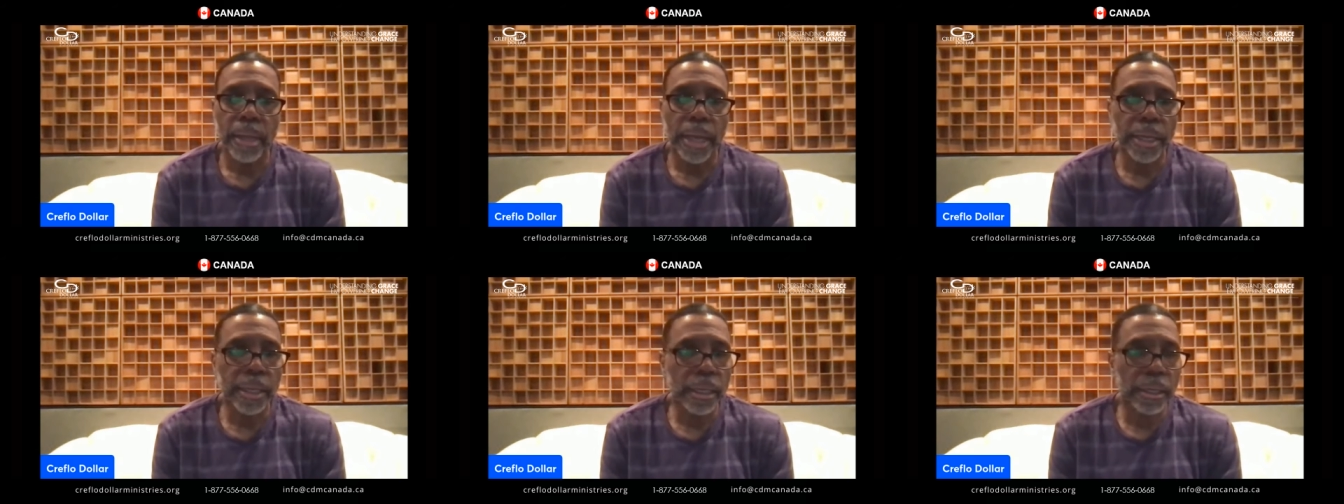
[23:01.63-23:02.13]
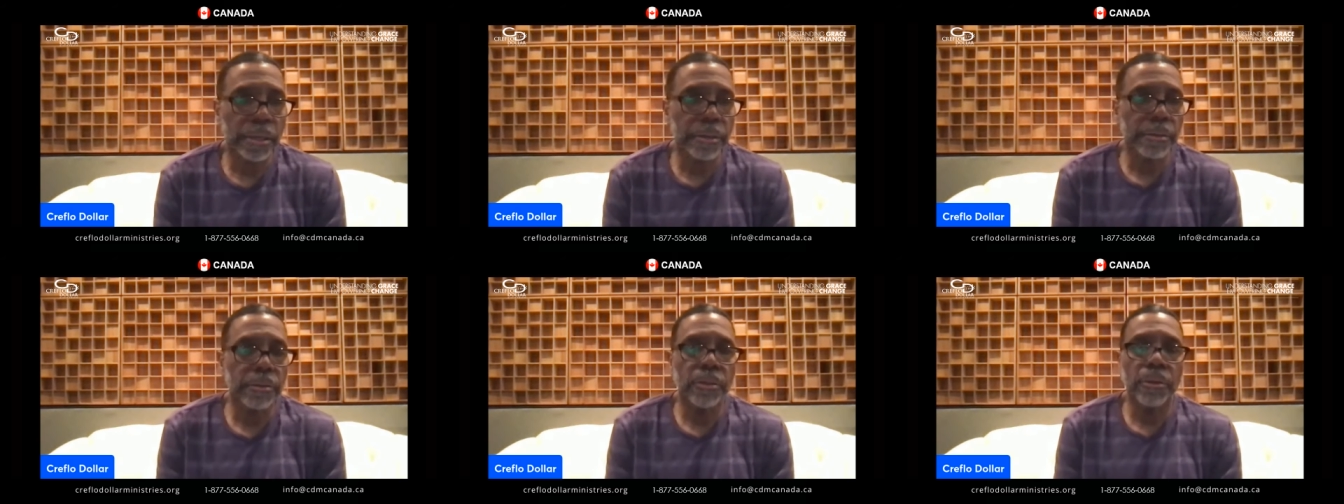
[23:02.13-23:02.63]
I
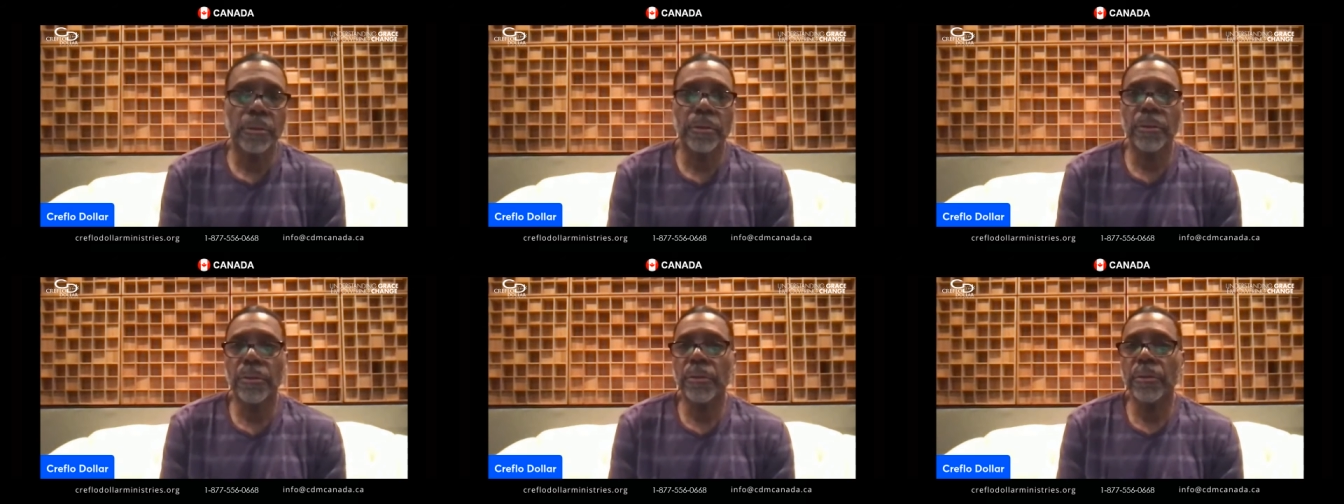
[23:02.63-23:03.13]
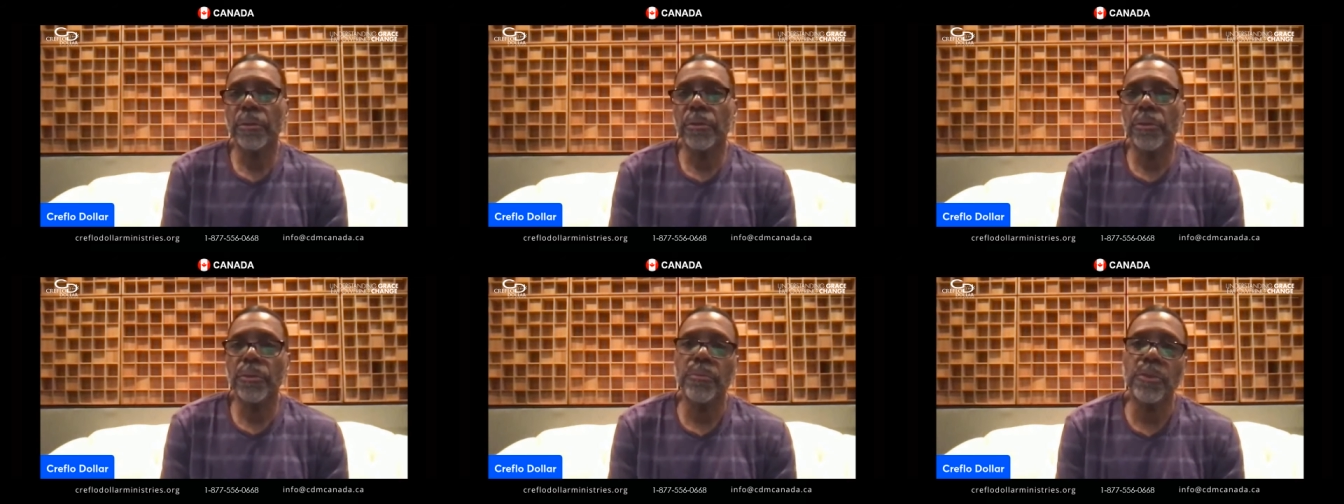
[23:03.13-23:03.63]
declare your your
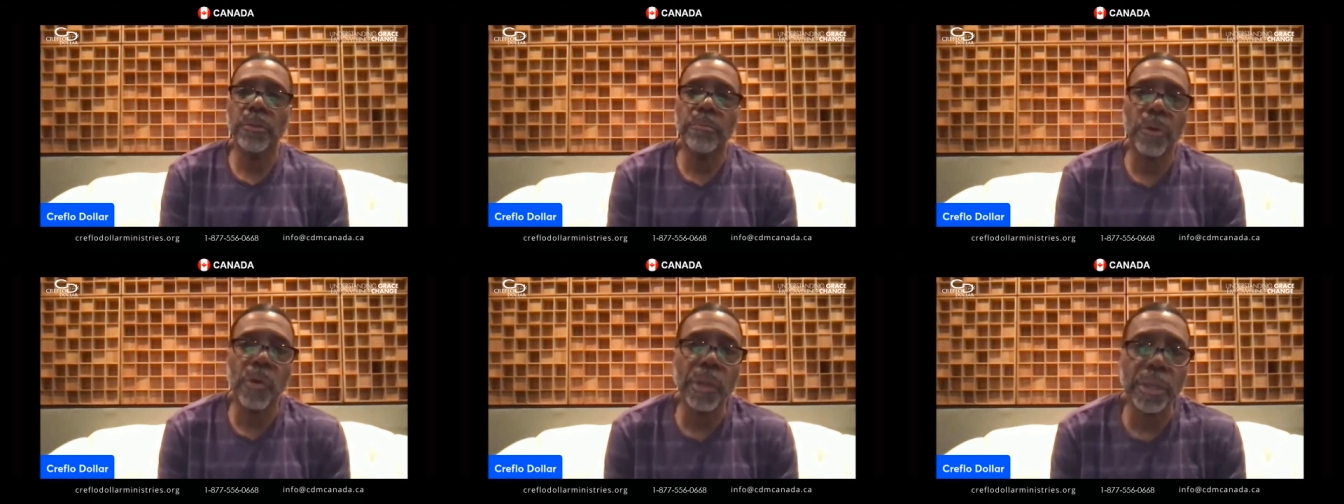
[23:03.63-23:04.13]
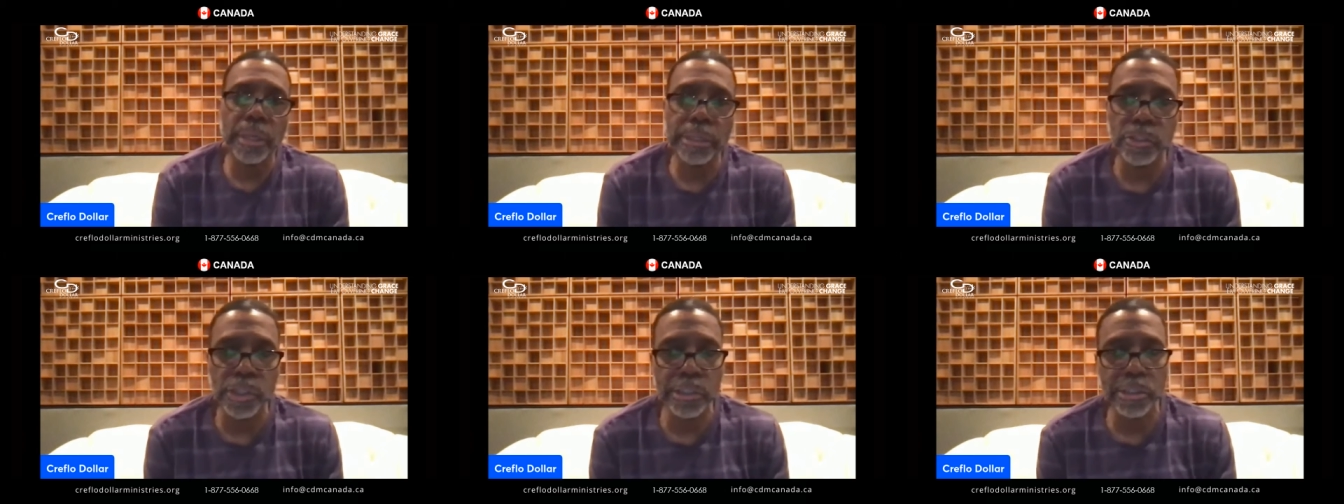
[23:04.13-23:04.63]
your
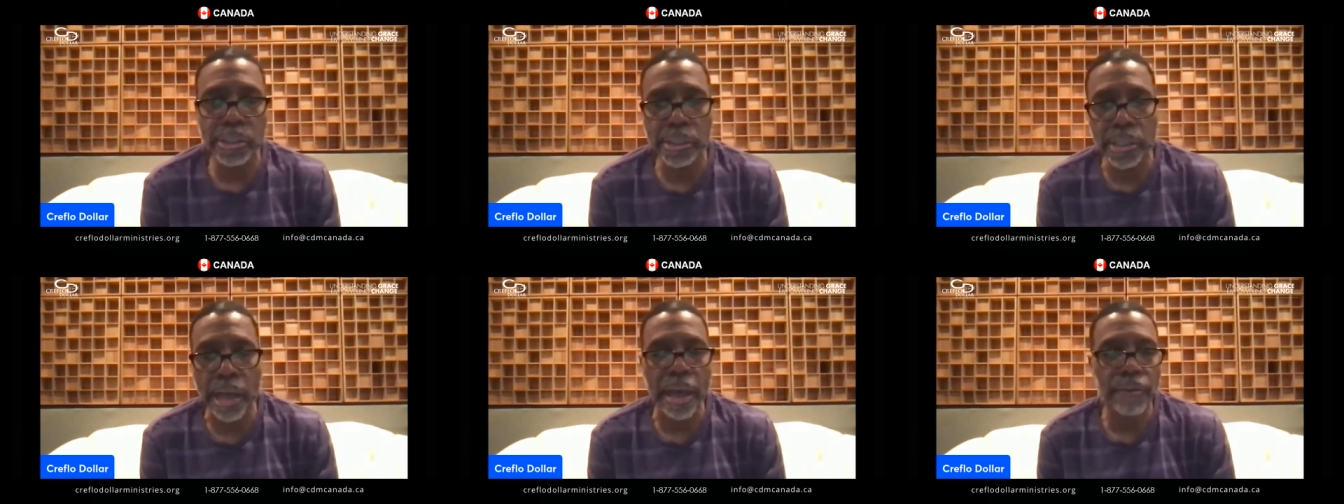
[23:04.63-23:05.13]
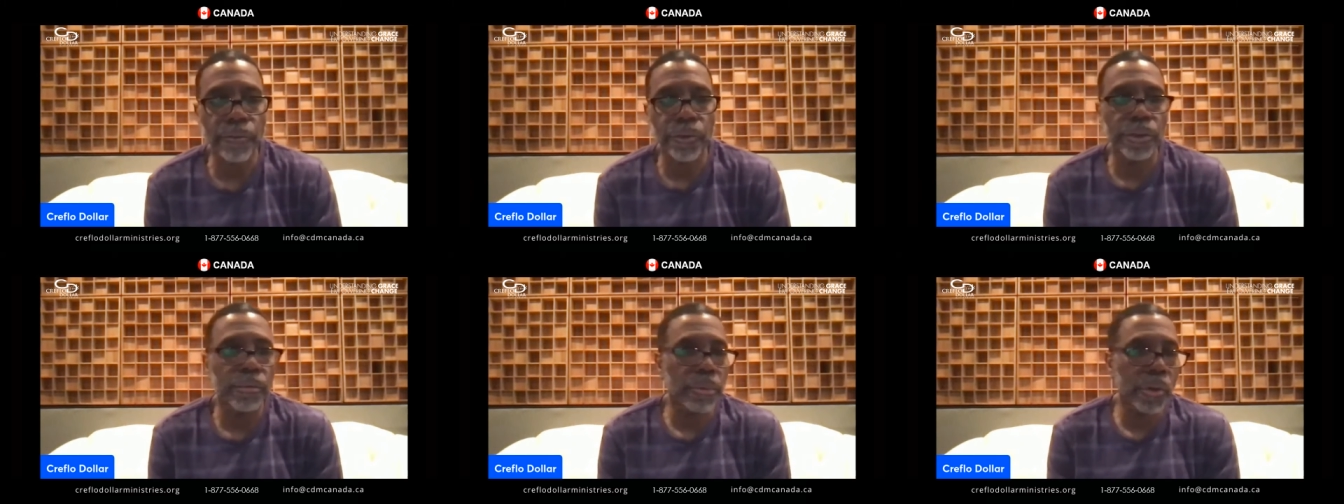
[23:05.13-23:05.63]
brokenness. Jesus died for
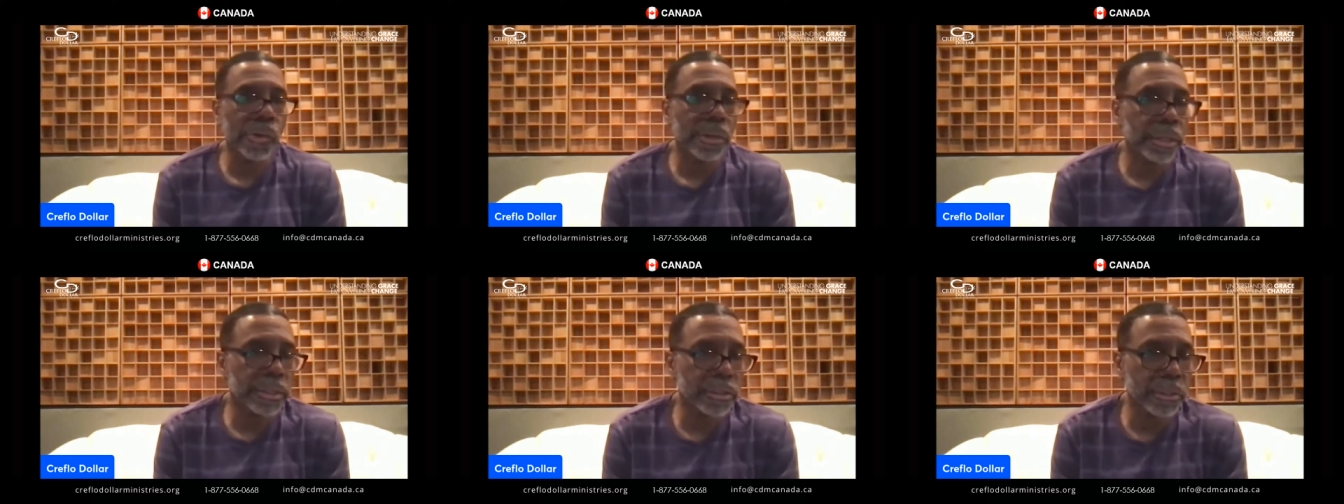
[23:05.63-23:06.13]
your brokenness.